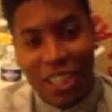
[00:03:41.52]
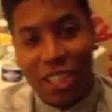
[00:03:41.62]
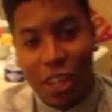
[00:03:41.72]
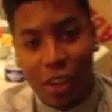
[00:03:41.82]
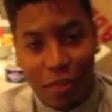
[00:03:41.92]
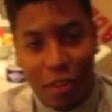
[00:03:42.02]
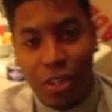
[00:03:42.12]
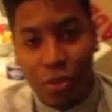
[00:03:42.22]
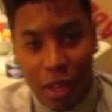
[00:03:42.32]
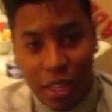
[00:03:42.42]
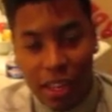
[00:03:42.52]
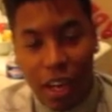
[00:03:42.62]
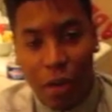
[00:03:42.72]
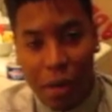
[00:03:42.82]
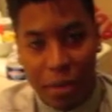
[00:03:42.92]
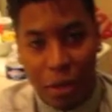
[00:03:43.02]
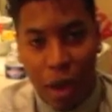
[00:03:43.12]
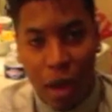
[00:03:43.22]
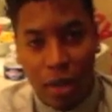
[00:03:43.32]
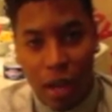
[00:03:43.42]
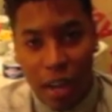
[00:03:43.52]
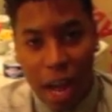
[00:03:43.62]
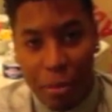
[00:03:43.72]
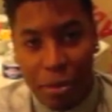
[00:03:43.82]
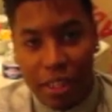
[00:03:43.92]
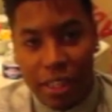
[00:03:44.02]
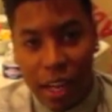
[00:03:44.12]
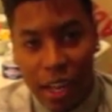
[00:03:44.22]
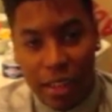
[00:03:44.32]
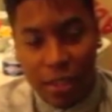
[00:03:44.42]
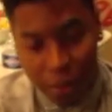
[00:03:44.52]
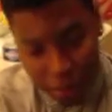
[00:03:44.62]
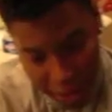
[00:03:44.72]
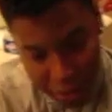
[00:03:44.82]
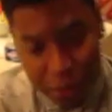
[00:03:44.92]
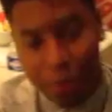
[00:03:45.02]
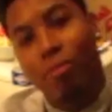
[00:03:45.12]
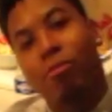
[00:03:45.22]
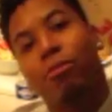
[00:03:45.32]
I just saw the first one. It's incredibly well done. I appreciate it. So thank you.